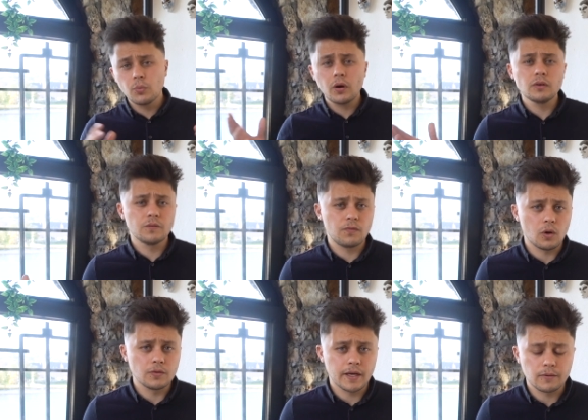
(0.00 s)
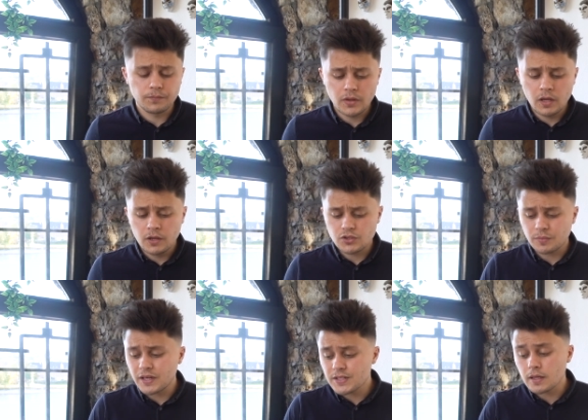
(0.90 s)
we are in the fall now. So
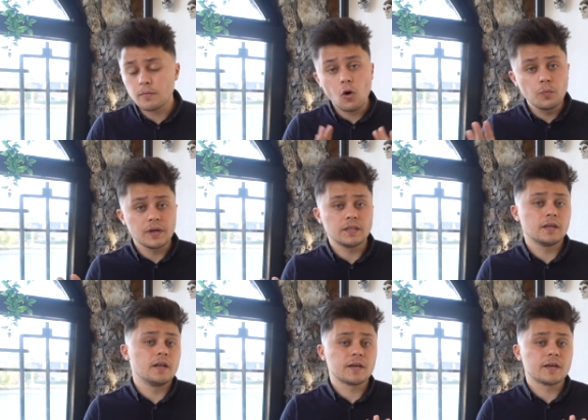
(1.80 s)
I'm hoping that in the